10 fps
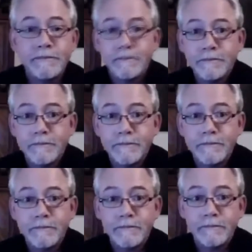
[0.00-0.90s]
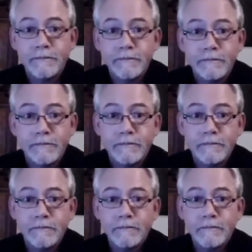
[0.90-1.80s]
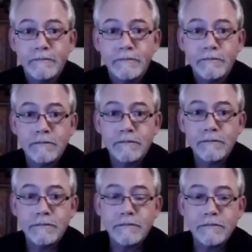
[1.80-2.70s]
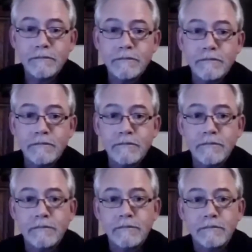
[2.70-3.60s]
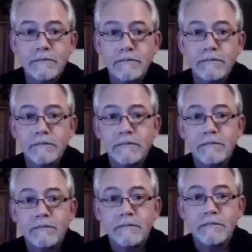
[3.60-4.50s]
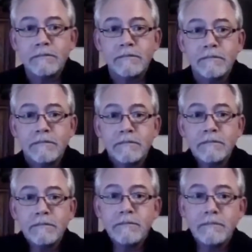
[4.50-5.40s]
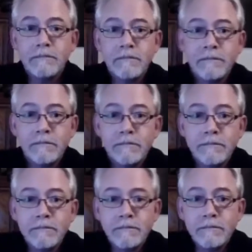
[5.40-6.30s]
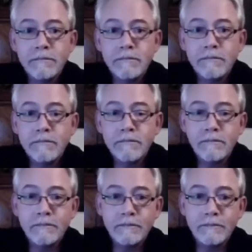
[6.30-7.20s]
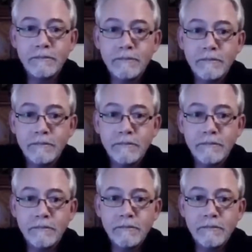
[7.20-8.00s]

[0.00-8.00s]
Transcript: No words are spoken by the person on screen.